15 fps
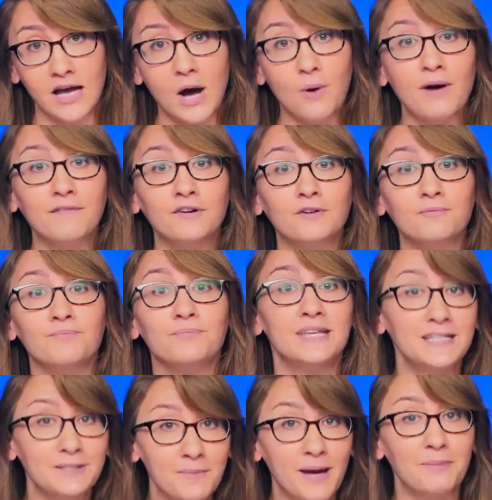However,
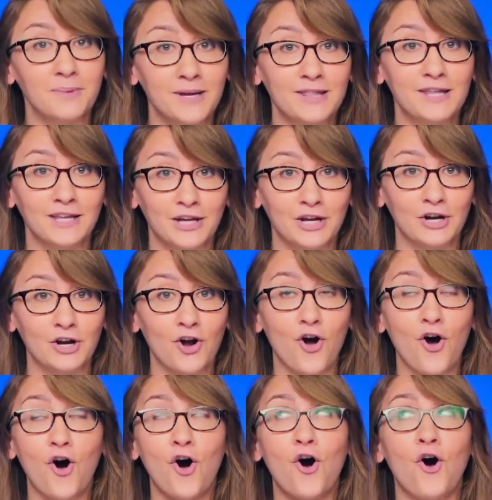this might be the year
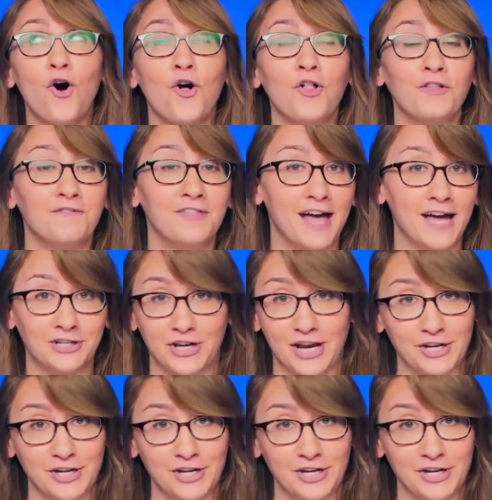all of that